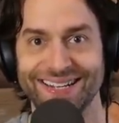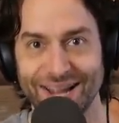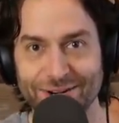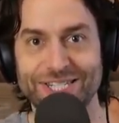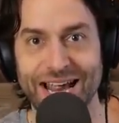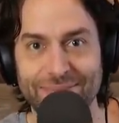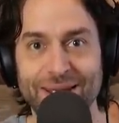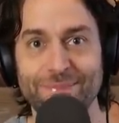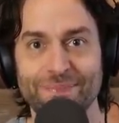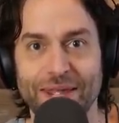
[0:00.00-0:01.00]
You understand
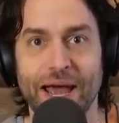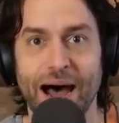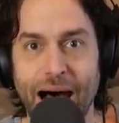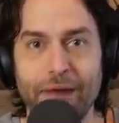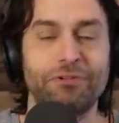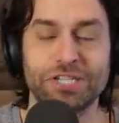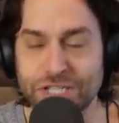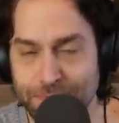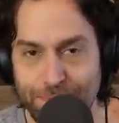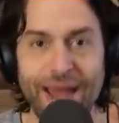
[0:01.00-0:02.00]
me? I
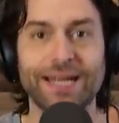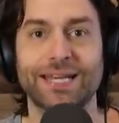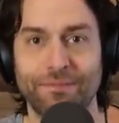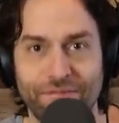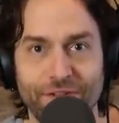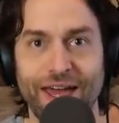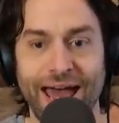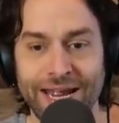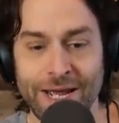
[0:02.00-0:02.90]
respect him for that